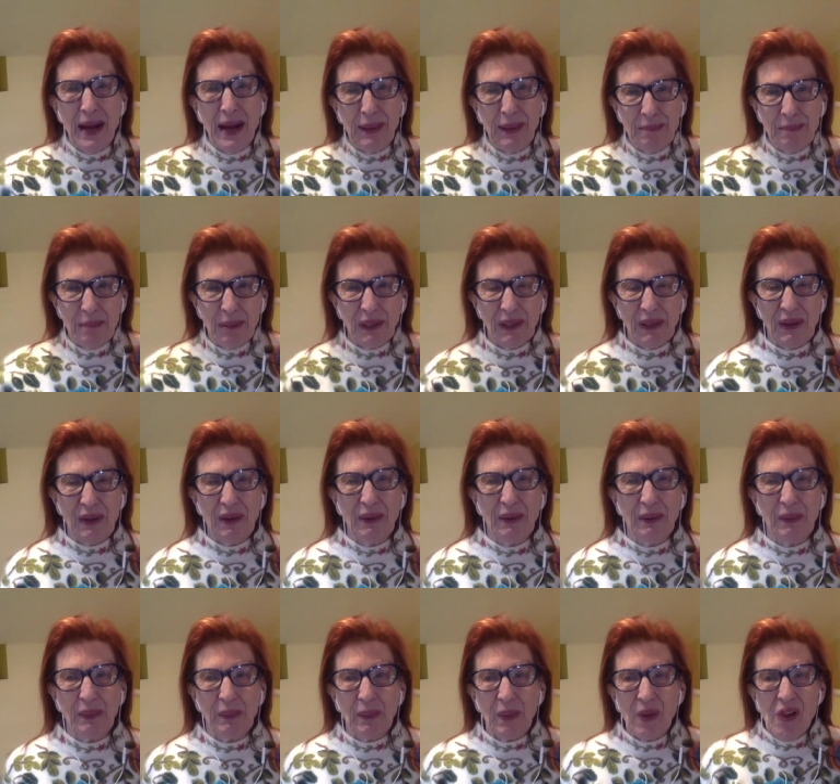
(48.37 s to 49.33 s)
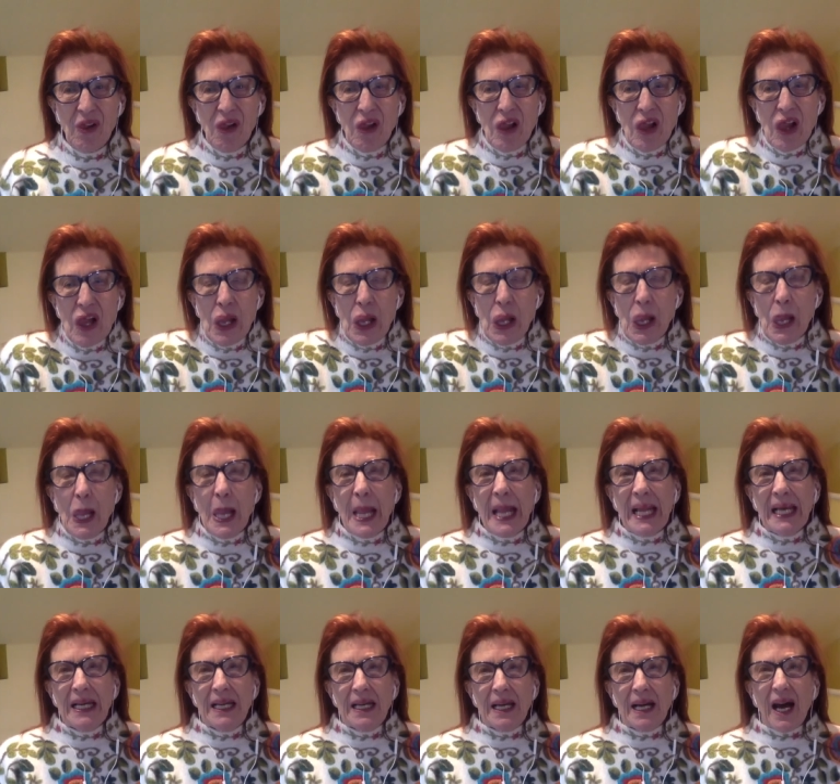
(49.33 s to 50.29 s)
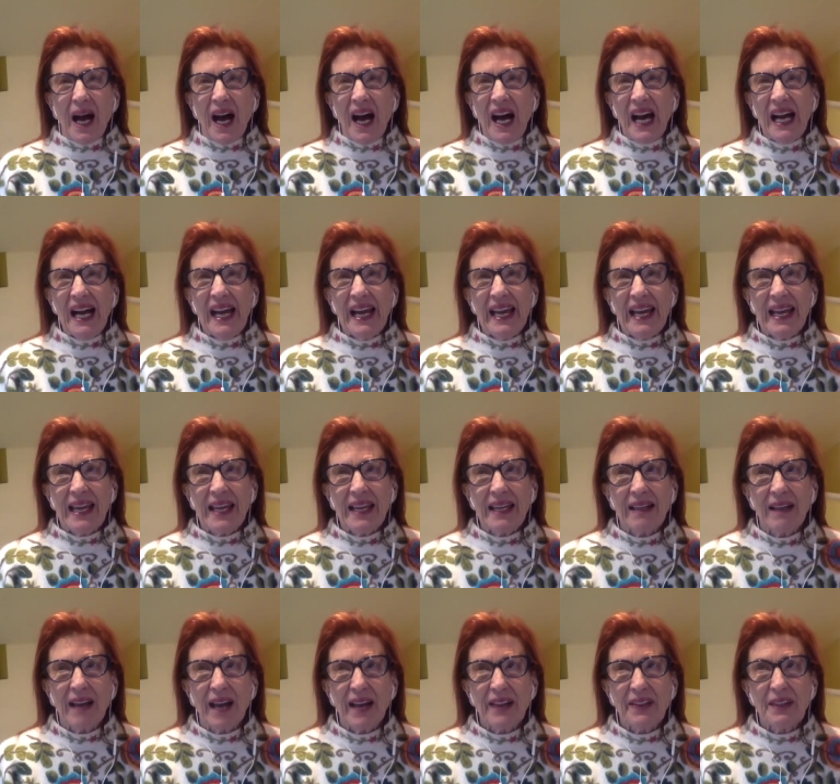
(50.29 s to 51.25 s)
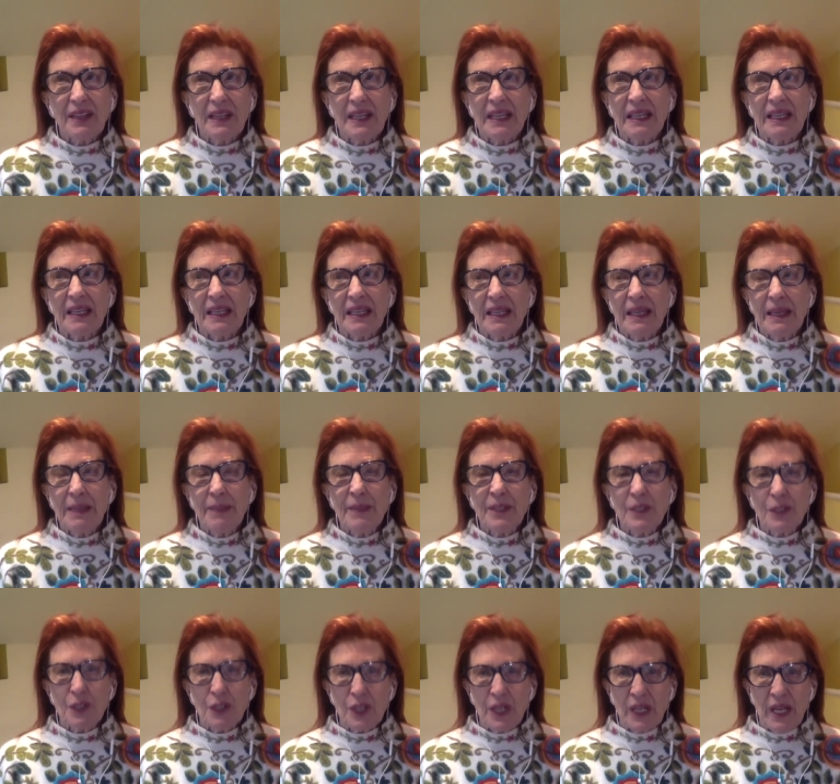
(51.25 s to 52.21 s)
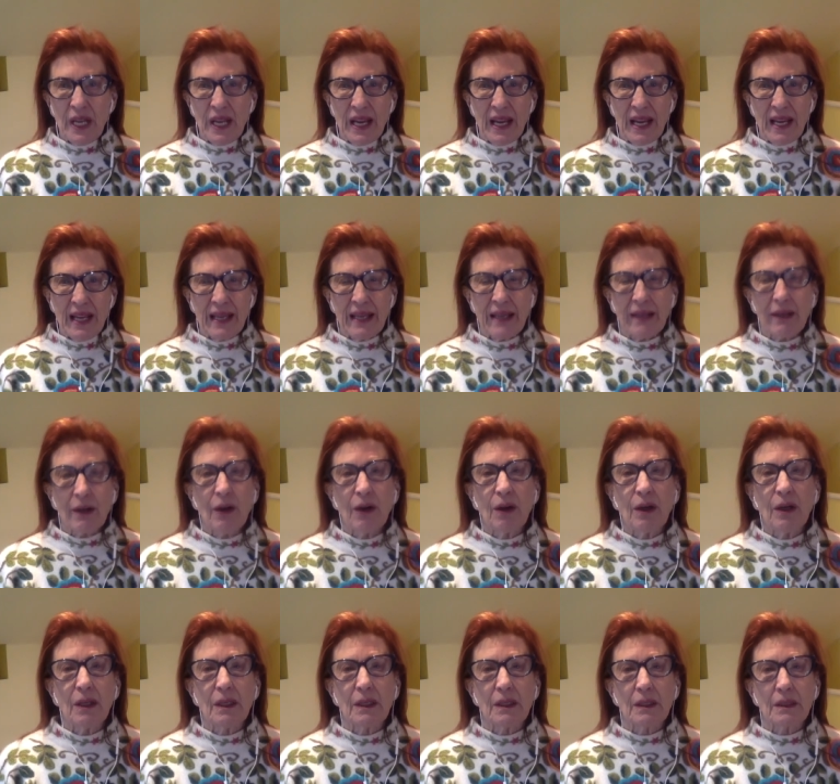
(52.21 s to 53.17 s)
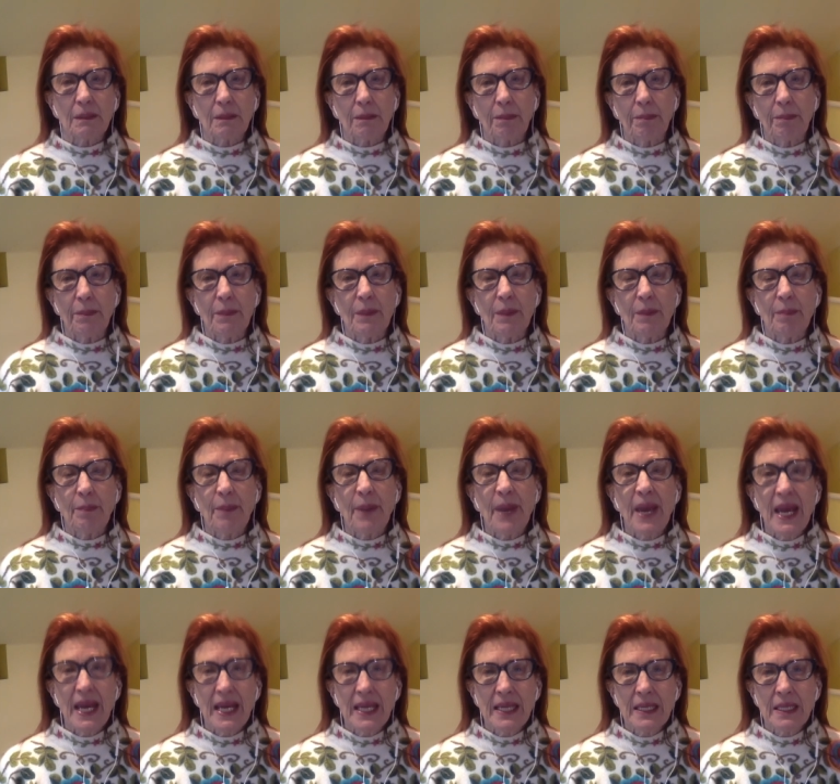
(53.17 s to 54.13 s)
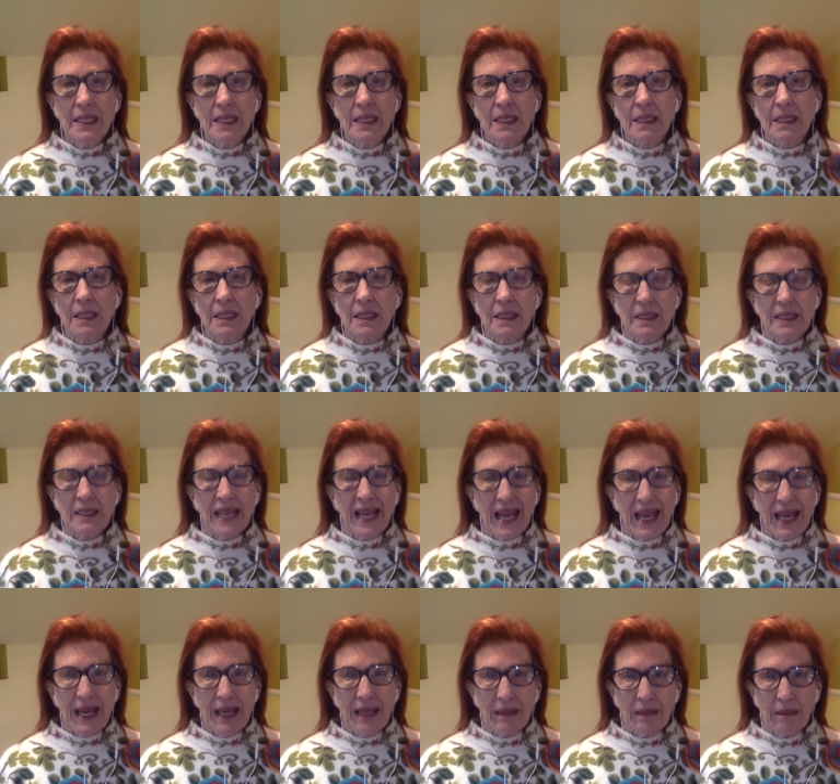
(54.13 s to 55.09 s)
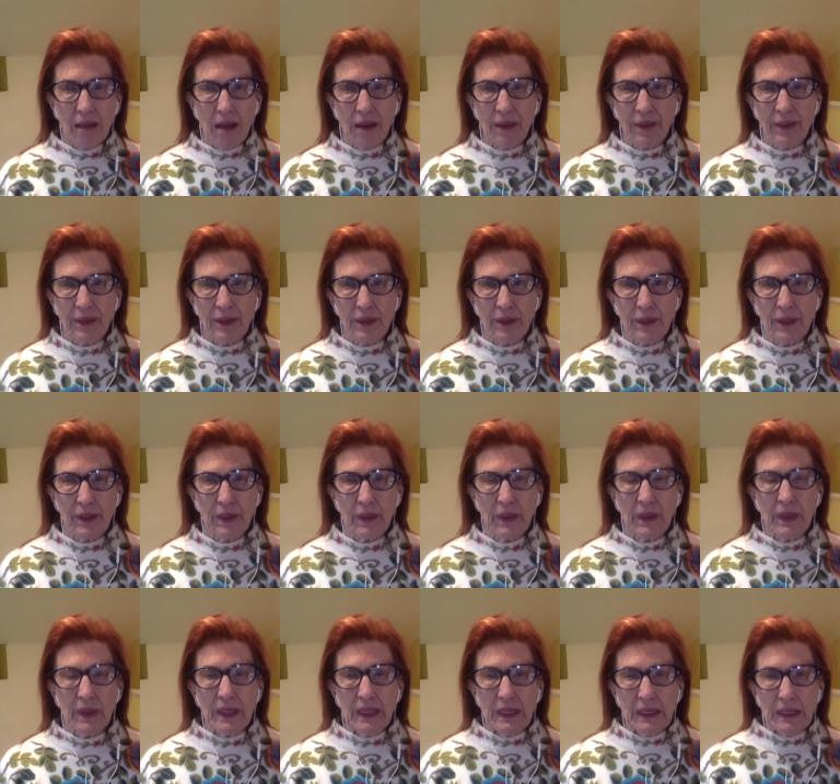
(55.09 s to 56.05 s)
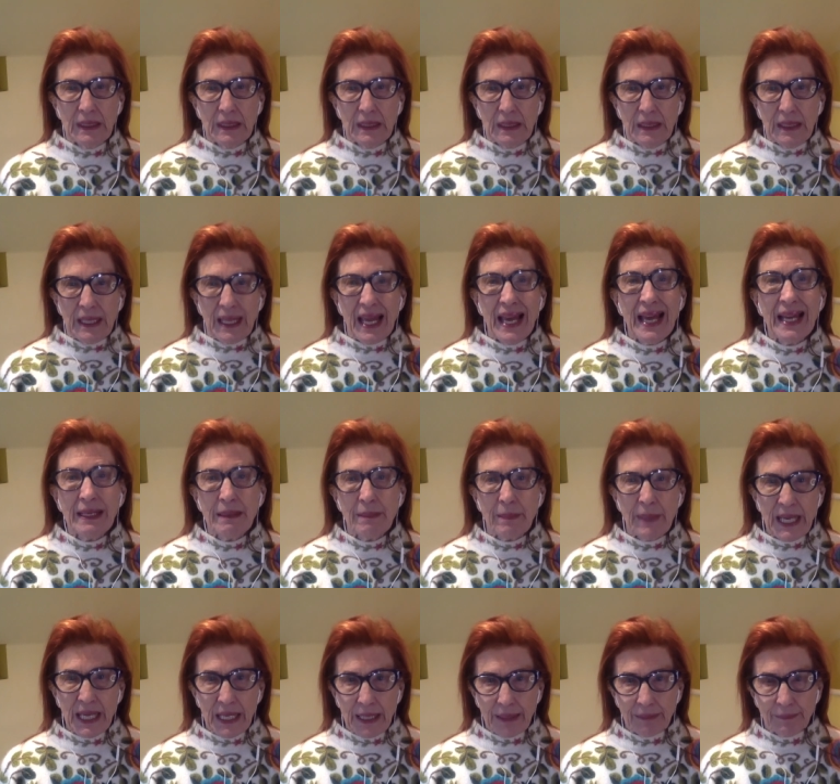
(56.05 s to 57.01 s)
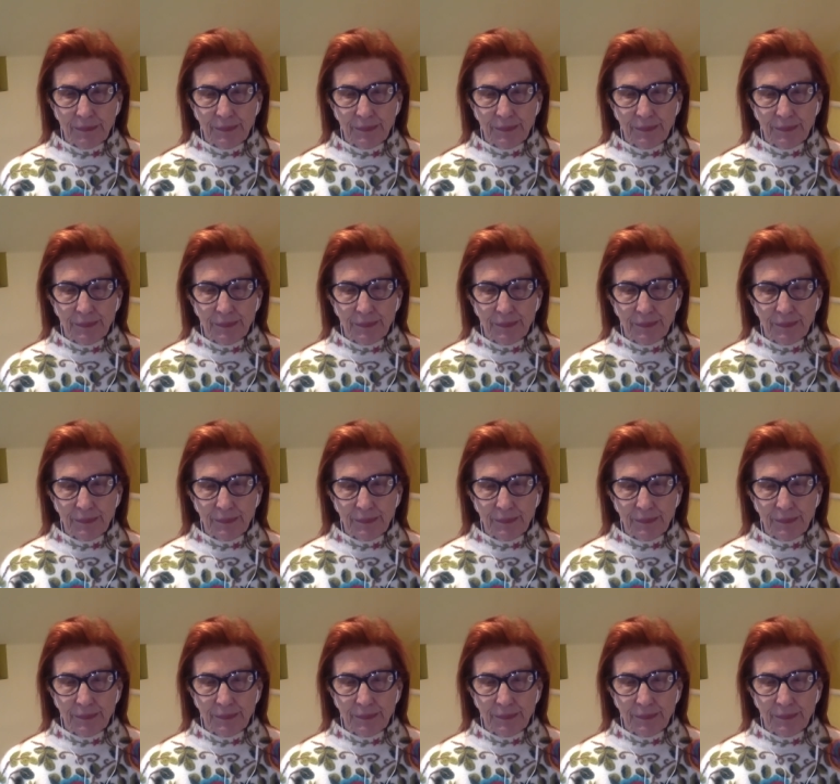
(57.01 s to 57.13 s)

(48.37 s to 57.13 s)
down below. I got the image today called "Pin the Tail on the Enemy."